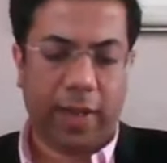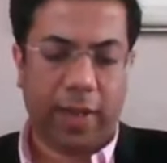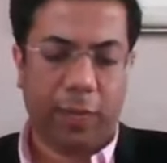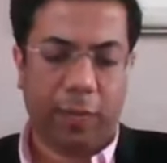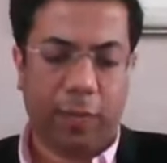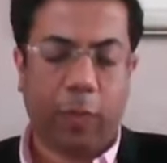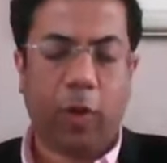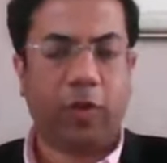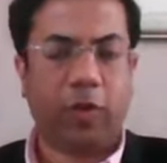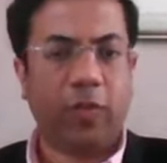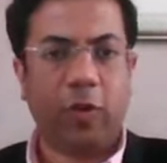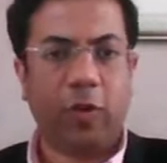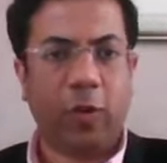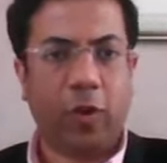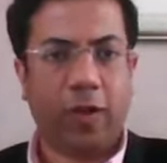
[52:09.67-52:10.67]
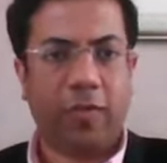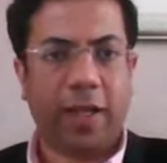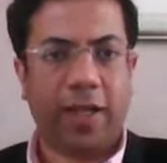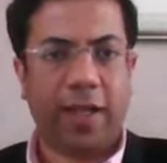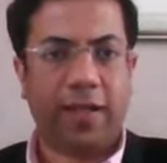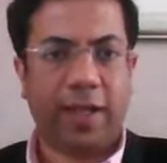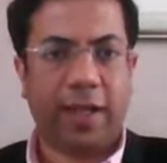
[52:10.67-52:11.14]
What's your view on real
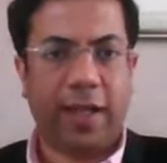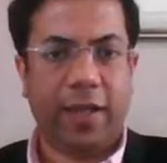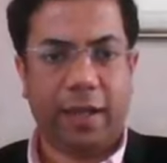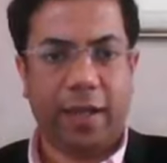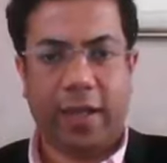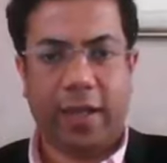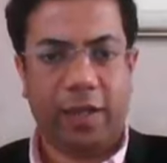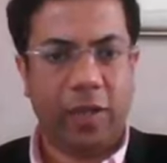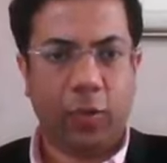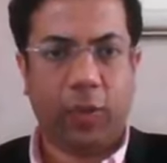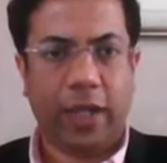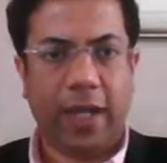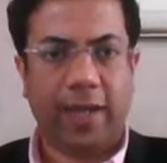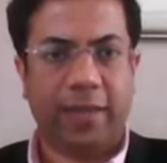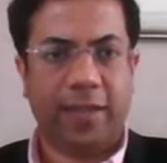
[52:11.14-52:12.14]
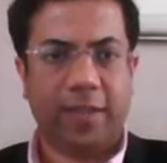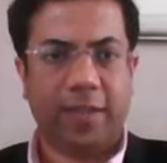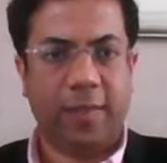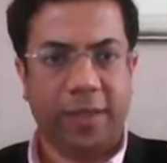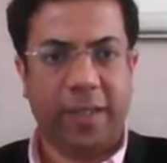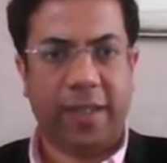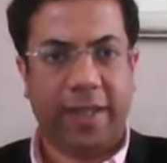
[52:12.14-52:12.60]
estate in UK and
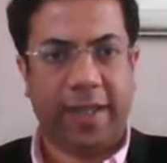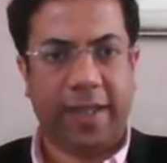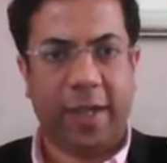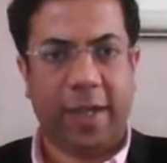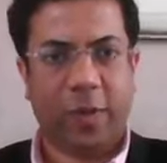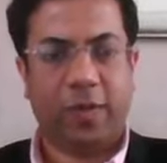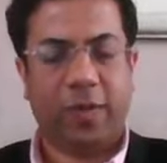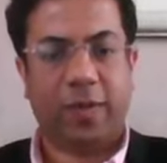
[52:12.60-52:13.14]
Germany right now?